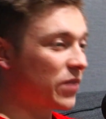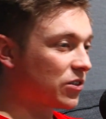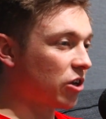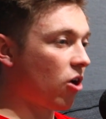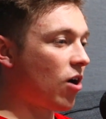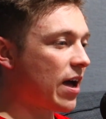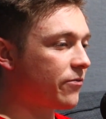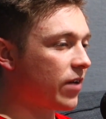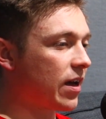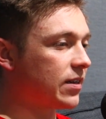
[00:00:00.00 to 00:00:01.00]
So I
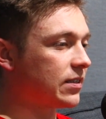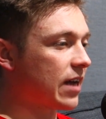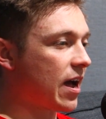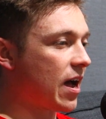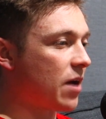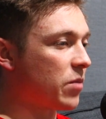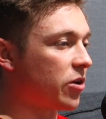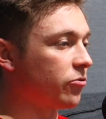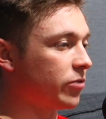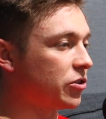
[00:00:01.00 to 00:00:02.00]
found
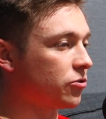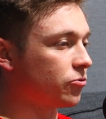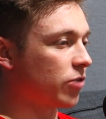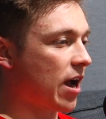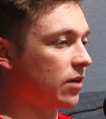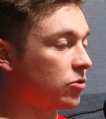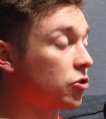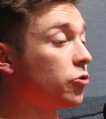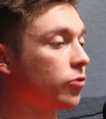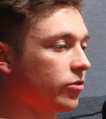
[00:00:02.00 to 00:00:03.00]

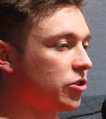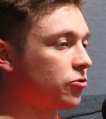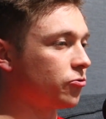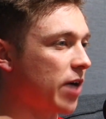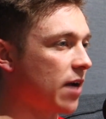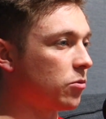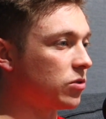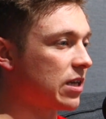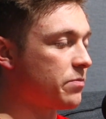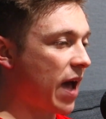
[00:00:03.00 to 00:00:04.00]
two original Dragon Ball
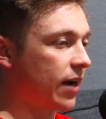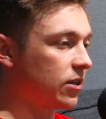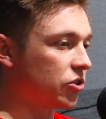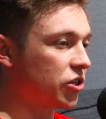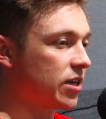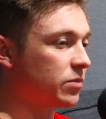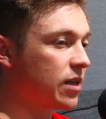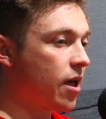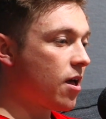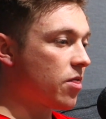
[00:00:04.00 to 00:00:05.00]
Z packet of chips.
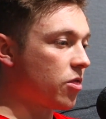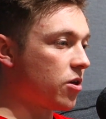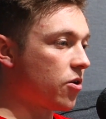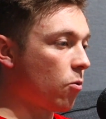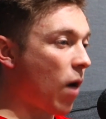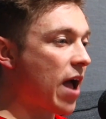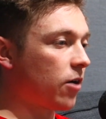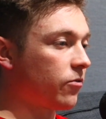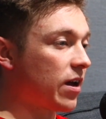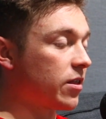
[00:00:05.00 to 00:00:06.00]
The way I
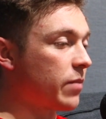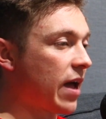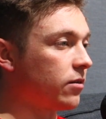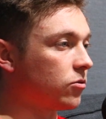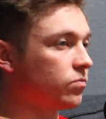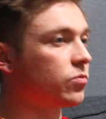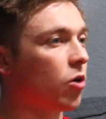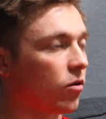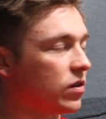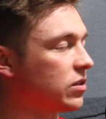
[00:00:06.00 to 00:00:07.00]
found them, and
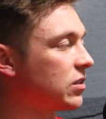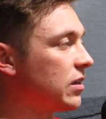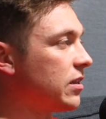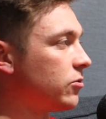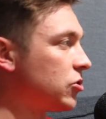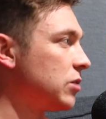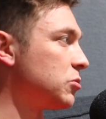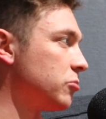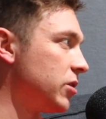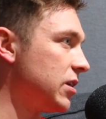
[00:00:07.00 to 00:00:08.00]
obviously the
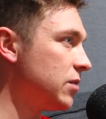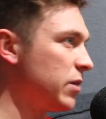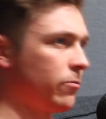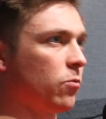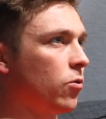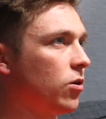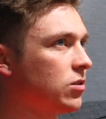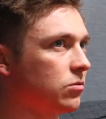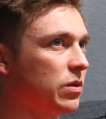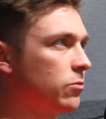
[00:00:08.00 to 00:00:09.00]
chips weren't in them. If it was,
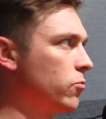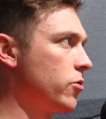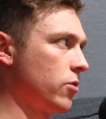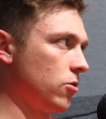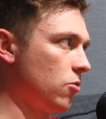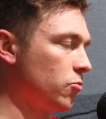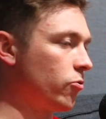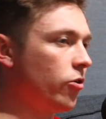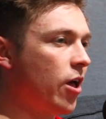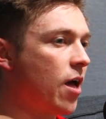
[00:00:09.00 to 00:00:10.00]
it'd be worth a lot
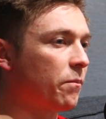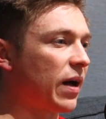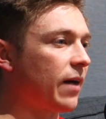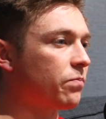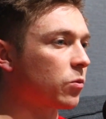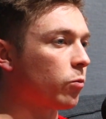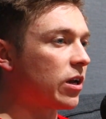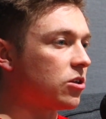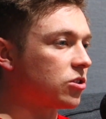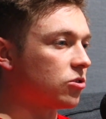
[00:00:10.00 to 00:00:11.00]
more. But when I
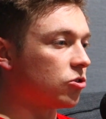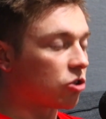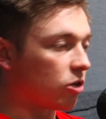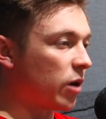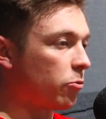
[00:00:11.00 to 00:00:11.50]
used to do termite